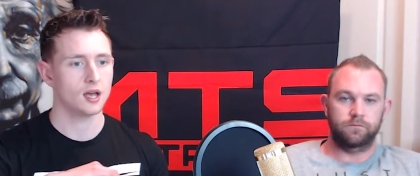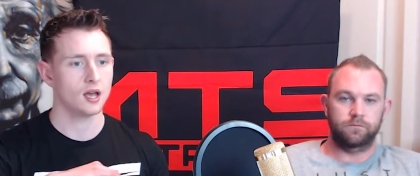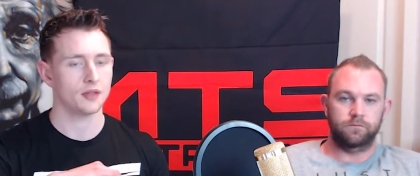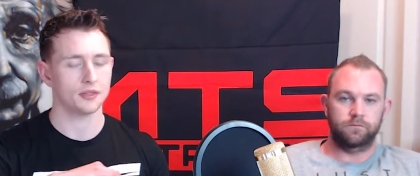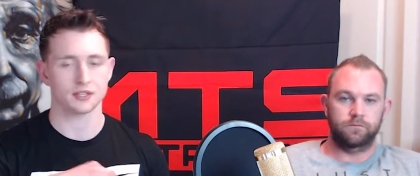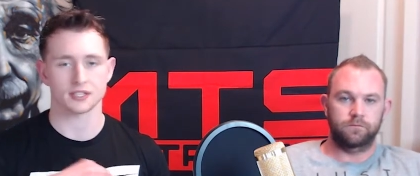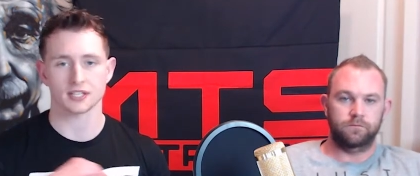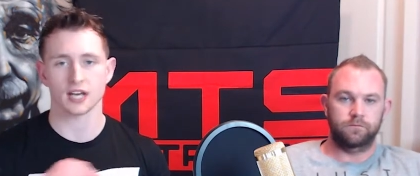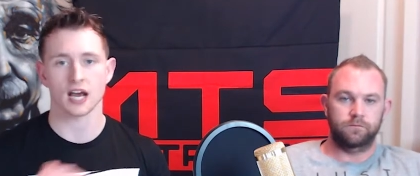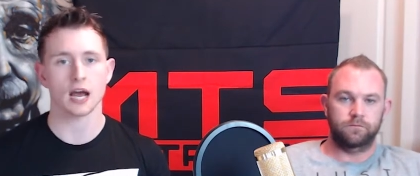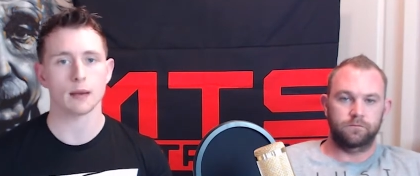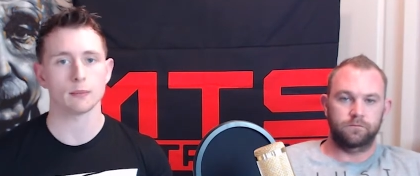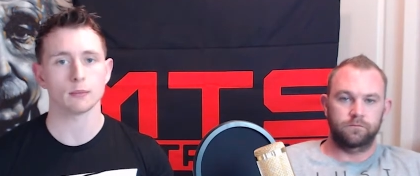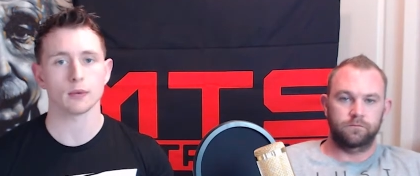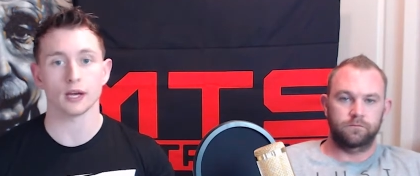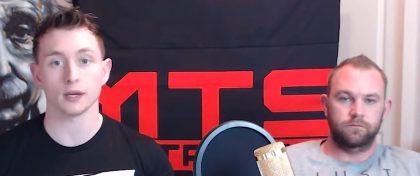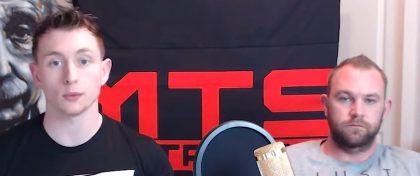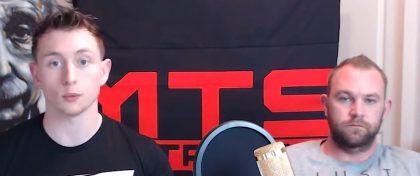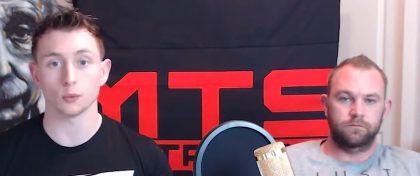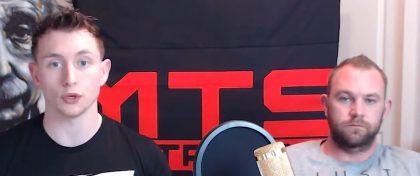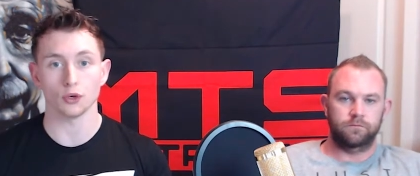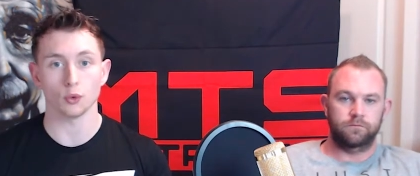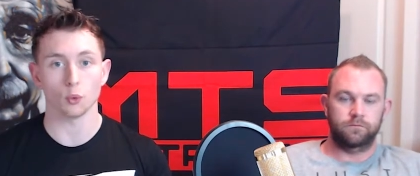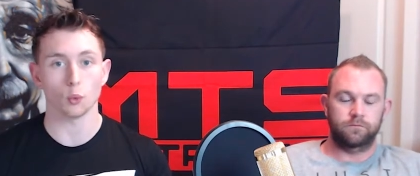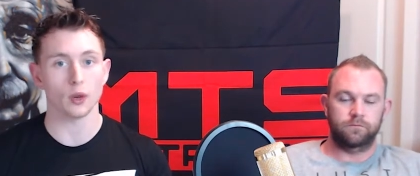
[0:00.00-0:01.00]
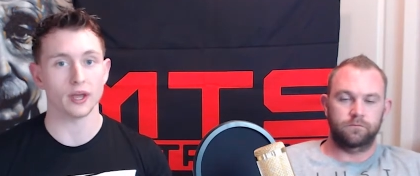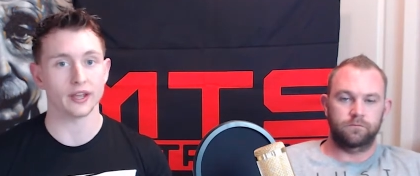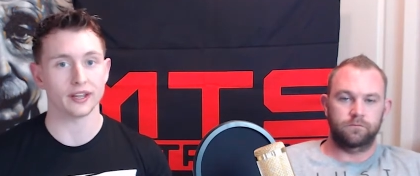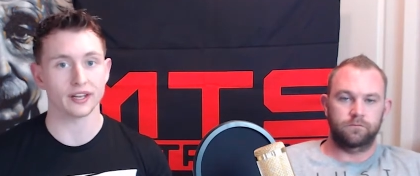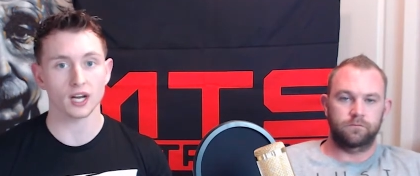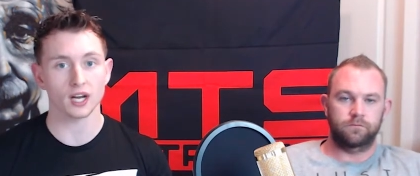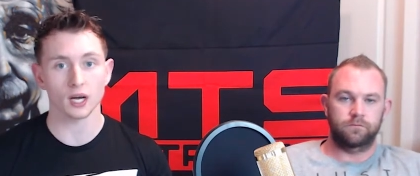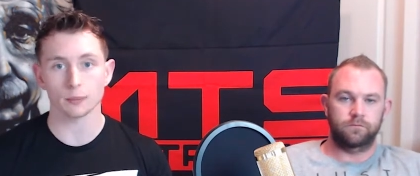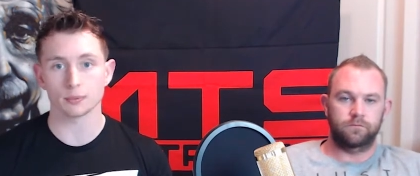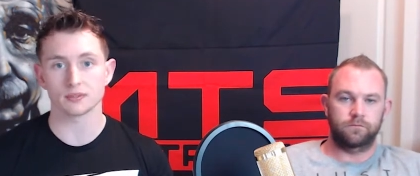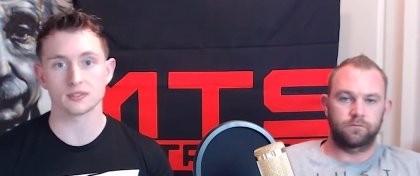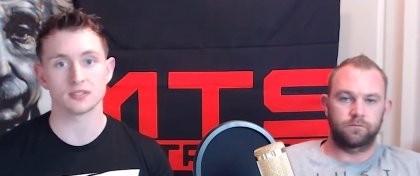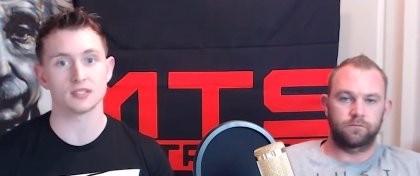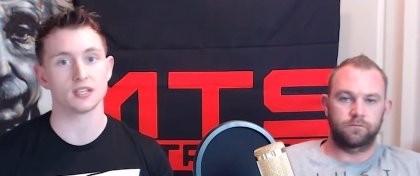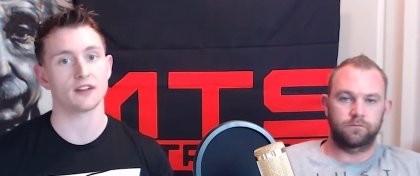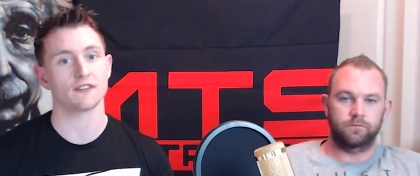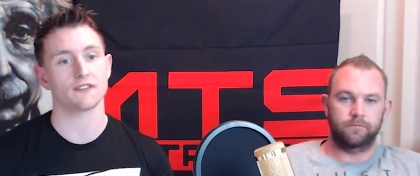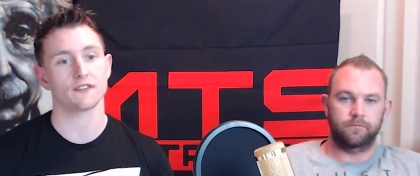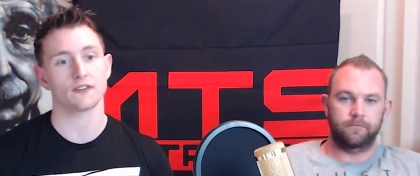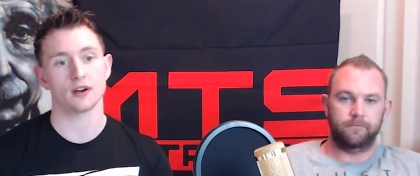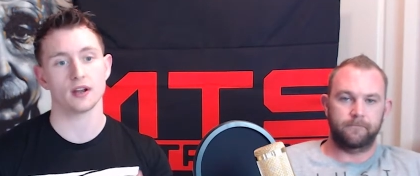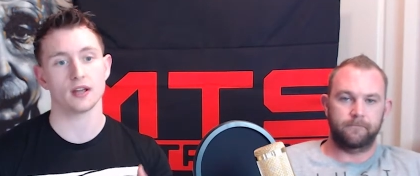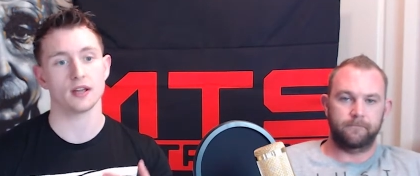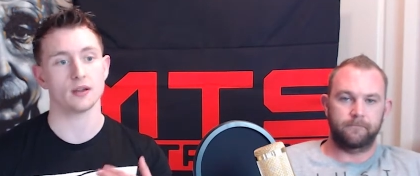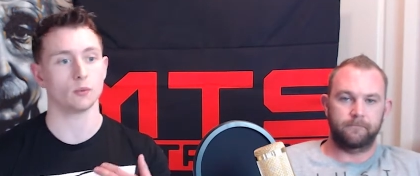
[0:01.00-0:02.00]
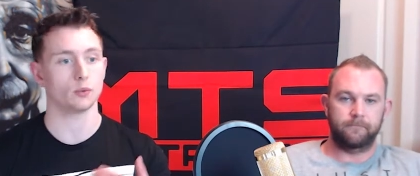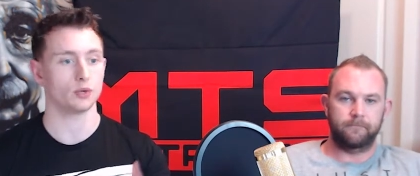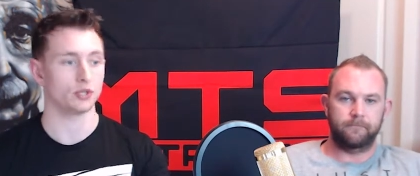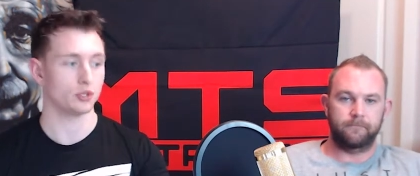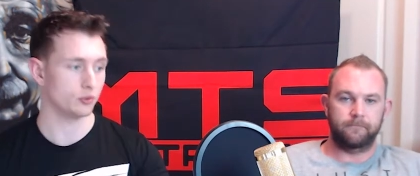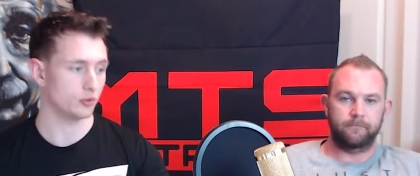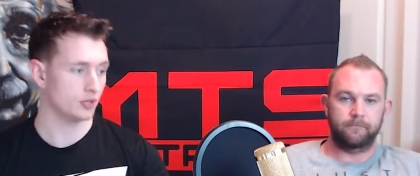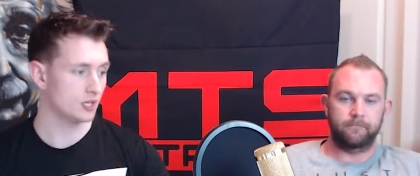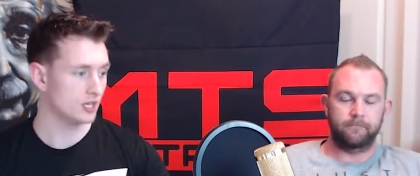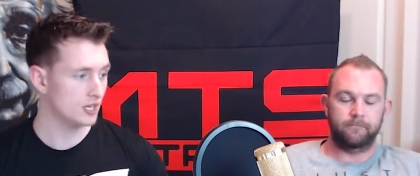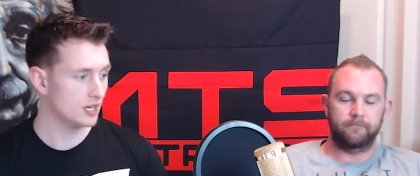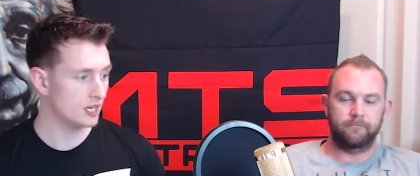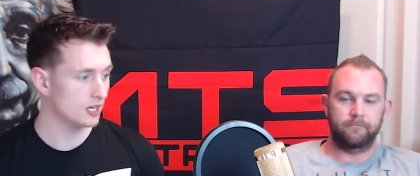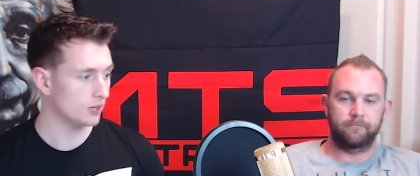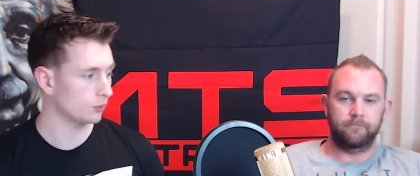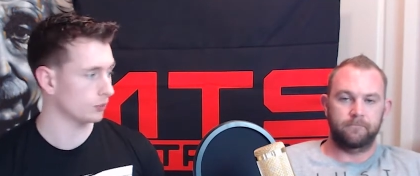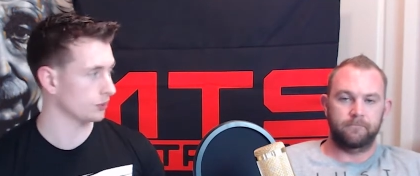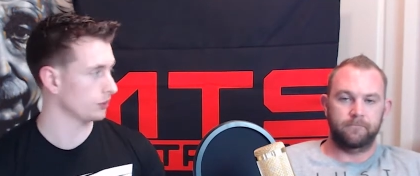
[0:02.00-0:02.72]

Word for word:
Speaker 1: the timeline when you wake up is different, when you eat,